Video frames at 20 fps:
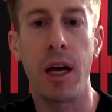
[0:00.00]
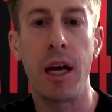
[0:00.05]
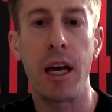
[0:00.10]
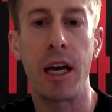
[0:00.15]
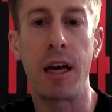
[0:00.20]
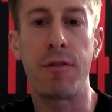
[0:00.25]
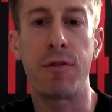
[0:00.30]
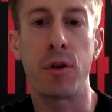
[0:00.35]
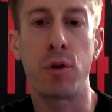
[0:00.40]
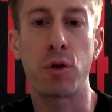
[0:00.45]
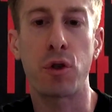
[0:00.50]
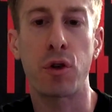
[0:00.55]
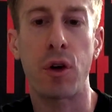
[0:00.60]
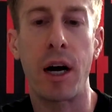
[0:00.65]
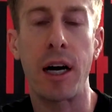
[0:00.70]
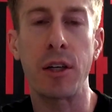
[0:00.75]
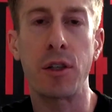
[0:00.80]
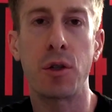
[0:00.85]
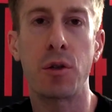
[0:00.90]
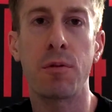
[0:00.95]
If you
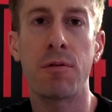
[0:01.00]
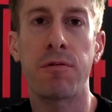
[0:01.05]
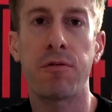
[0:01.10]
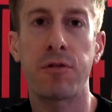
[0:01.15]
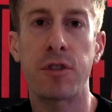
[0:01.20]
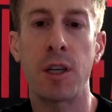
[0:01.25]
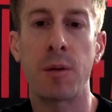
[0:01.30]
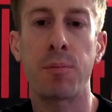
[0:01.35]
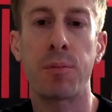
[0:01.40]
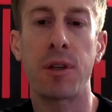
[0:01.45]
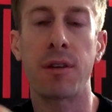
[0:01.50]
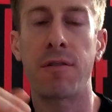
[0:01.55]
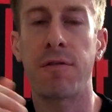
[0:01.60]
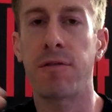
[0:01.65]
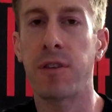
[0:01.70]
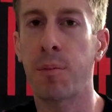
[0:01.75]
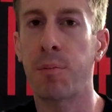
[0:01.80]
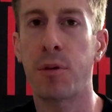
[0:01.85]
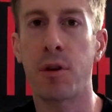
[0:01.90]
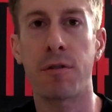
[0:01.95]
try to simply
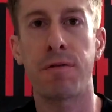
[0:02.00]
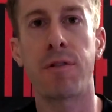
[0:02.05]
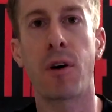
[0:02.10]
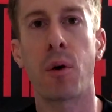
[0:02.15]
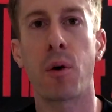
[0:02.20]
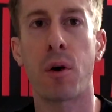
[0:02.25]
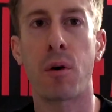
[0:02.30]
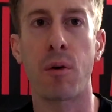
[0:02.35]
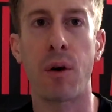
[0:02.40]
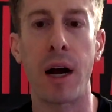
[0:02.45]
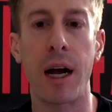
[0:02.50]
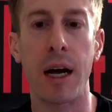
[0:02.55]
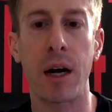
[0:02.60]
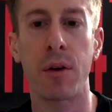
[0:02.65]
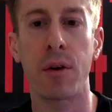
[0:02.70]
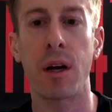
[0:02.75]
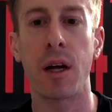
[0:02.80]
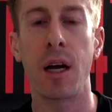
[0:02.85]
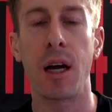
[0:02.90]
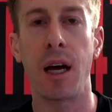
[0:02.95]
flip your phone
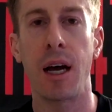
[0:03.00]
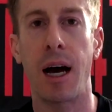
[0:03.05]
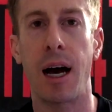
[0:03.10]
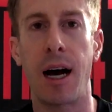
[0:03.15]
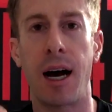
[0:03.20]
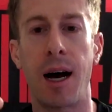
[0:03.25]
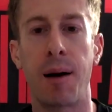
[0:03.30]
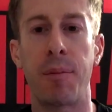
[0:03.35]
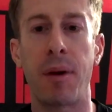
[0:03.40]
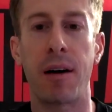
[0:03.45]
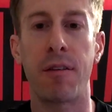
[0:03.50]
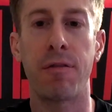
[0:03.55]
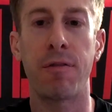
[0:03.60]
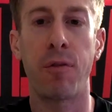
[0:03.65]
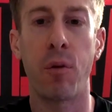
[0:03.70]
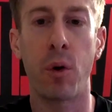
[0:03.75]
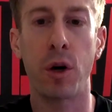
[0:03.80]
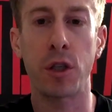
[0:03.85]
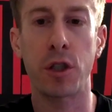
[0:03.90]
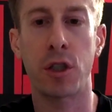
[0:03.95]
around,
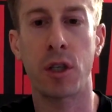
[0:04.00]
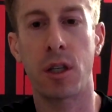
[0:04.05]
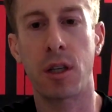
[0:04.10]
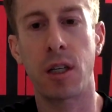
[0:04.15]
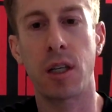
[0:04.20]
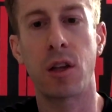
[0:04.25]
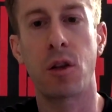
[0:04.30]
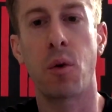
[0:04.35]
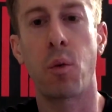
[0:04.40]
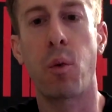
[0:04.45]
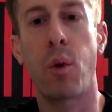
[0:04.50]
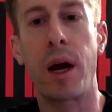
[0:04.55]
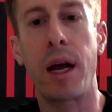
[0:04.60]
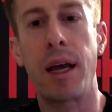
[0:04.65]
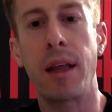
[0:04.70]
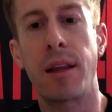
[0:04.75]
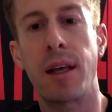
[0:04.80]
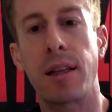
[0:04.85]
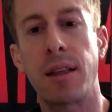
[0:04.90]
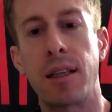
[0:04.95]
unfortunately, the way
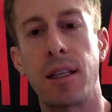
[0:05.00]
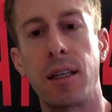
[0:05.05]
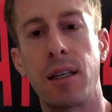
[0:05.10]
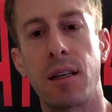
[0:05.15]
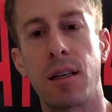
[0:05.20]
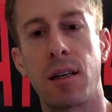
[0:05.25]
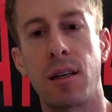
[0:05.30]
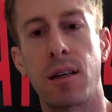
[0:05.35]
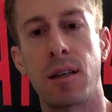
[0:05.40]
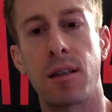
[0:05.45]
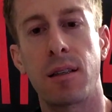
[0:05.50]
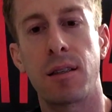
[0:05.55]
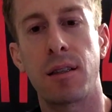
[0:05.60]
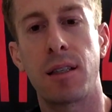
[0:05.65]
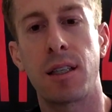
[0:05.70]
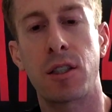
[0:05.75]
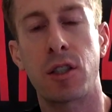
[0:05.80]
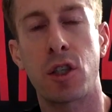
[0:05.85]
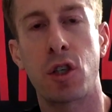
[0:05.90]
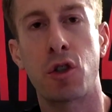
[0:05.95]
that
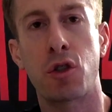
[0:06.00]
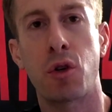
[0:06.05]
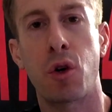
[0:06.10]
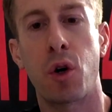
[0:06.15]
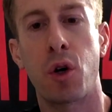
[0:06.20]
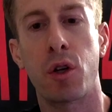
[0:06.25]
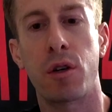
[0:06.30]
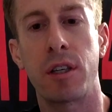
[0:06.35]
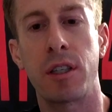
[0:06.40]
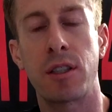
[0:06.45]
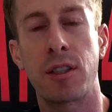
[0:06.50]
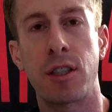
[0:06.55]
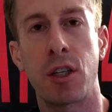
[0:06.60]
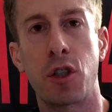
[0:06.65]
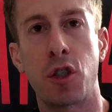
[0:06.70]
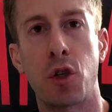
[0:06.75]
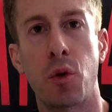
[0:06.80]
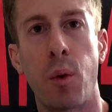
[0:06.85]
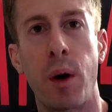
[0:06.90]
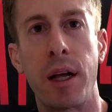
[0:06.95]
this controller is
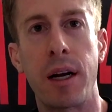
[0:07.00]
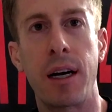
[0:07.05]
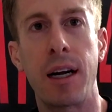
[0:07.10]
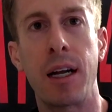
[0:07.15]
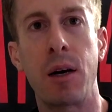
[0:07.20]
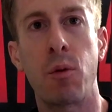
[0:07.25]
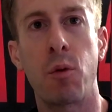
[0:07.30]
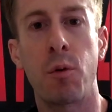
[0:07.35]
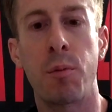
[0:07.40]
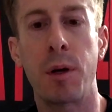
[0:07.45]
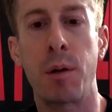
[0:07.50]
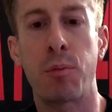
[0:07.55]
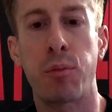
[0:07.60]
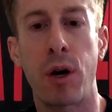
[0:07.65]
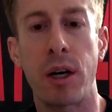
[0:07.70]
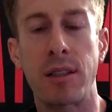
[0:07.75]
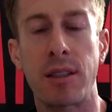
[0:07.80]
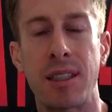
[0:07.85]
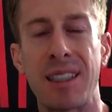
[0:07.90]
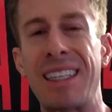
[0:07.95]
situated, it will be
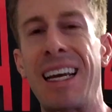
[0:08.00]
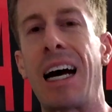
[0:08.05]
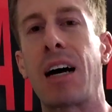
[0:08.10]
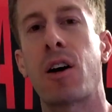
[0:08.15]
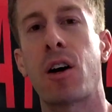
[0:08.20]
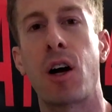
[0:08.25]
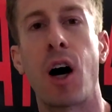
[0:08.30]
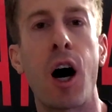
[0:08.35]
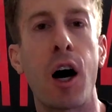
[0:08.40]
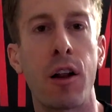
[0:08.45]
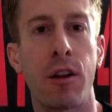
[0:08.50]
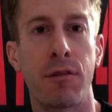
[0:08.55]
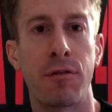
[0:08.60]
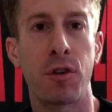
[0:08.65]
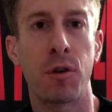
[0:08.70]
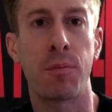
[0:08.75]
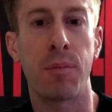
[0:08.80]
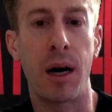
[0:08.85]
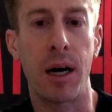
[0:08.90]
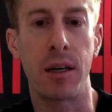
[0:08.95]
pressing down on all of
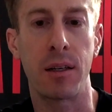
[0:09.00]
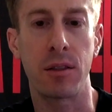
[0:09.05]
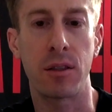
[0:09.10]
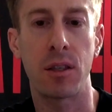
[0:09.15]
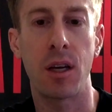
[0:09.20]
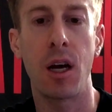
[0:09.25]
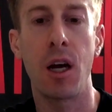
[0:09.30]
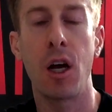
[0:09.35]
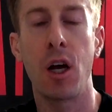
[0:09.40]
your buttons.